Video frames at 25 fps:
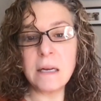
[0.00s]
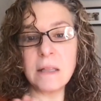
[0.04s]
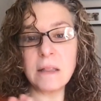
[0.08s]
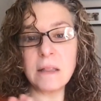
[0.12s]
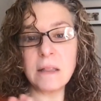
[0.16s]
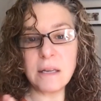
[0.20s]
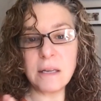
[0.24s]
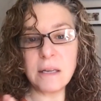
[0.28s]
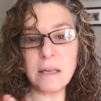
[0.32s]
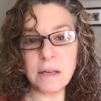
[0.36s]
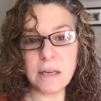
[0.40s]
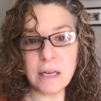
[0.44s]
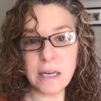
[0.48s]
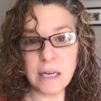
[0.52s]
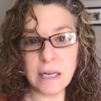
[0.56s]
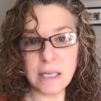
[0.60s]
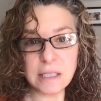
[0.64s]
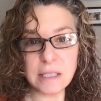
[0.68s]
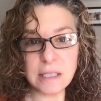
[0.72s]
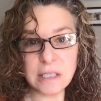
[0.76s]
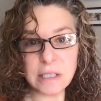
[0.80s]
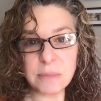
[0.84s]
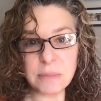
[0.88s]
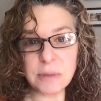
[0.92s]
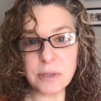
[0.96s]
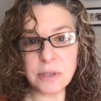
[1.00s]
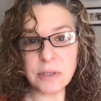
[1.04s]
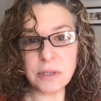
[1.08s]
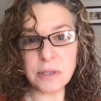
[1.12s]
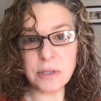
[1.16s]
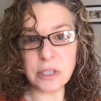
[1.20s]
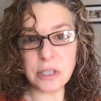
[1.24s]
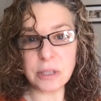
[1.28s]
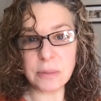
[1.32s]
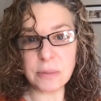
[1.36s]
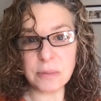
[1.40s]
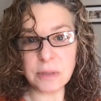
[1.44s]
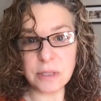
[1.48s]
The customer
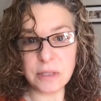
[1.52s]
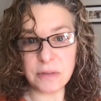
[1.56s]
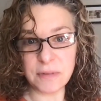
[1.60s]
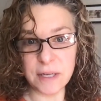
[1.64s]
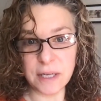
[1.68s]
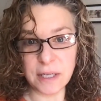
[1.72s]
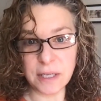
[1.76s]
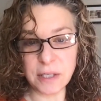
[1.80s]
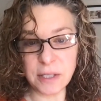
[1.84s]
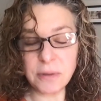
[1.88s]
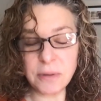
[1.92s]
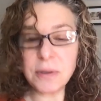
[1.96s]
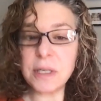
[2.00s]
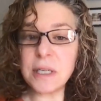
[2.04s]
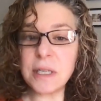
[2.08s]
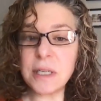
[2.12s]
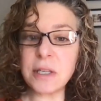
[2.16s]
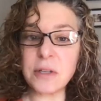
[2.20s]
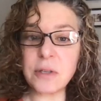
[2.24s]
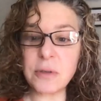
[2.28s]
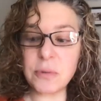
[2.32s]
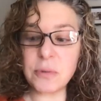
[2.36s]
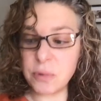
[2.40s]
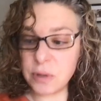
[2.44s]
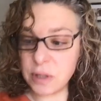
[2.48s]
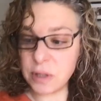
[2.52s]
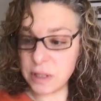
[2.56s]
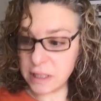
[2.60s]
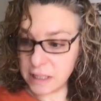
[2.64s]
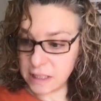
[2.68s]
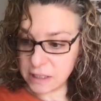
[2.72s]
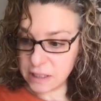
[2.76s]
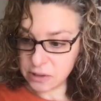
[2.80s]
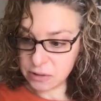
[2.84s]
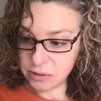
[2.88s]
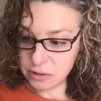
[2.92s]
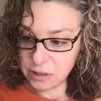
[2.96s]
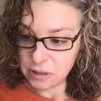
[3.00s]
determines the value. The other one
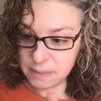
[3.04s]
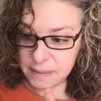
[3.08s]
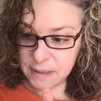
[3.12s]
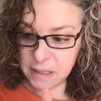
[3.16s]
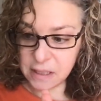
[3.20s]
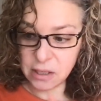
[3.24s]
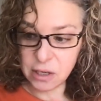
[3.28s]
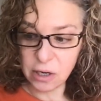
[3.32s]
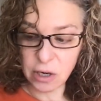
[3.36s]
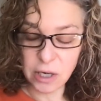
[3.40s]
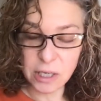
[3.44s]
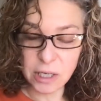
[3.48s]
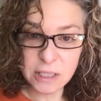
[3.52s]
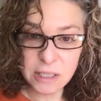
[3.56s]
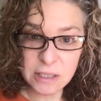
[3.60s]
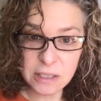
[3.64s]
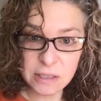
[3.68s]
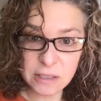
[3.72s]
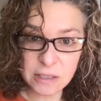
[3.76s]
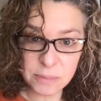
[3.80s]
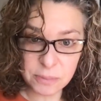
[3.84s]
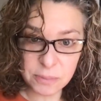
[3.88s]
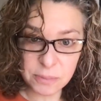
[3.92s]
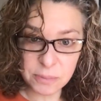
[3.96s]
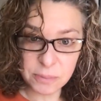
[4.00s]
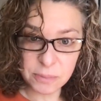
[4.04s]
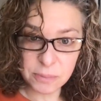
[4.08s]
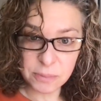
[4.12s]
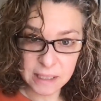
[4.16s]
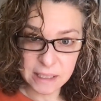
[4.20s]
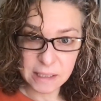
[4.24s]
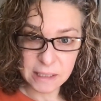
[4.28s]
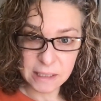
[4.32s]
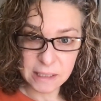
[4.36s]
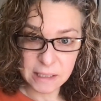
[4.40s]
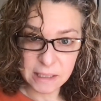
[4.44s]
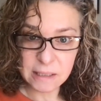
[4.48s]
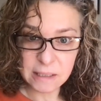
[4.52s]
is going to be cost
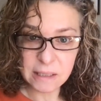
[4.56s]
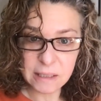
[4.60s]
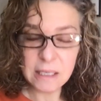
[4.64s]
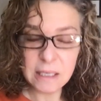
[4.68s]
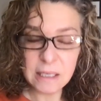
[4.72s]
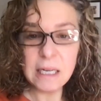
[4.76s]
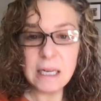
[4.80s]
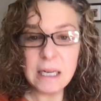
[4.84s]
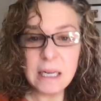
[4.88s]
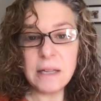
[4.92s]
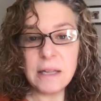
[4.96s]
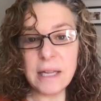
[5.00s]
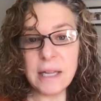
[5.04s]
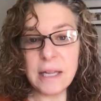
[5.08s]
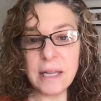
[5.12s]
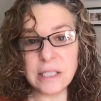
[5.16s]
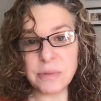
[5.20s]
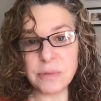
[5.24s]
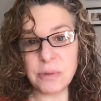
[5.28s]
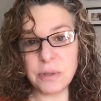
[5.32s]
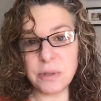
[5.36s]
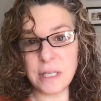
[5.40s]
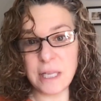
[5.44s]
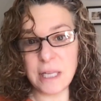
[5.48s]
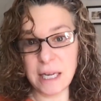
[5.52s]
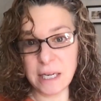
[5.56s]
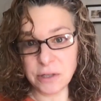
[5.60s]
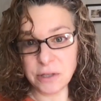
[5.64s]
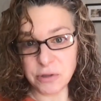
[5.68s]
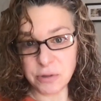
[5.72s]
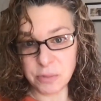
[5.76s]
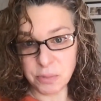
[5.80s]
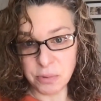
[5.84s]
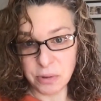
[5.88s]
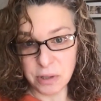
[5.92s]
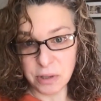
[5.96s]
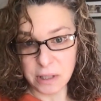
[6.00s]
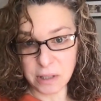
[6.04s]
pricing. That's where the actual
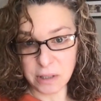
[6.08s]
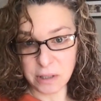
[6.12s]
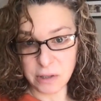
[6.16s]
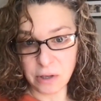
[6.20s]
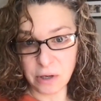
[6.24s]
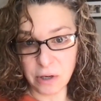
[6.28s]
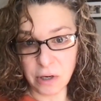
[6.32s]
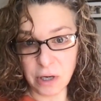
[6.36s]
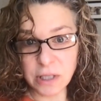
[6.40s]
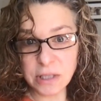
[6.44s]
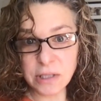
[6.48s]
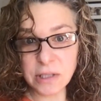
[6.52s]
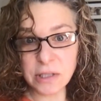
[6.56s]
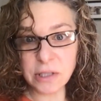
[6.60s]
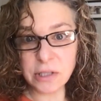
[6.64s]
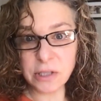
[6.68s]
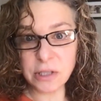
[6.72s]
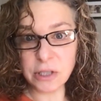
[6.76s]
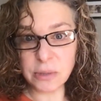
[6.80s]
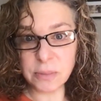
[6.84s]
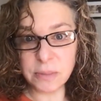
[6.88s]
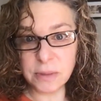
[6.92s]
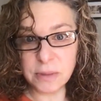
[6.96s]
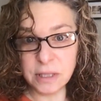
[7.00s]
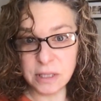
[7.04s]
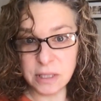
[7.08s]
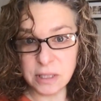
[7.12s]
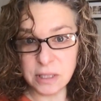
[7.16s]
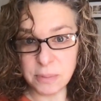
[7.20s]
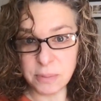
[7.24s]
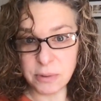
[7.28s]
product cost determines the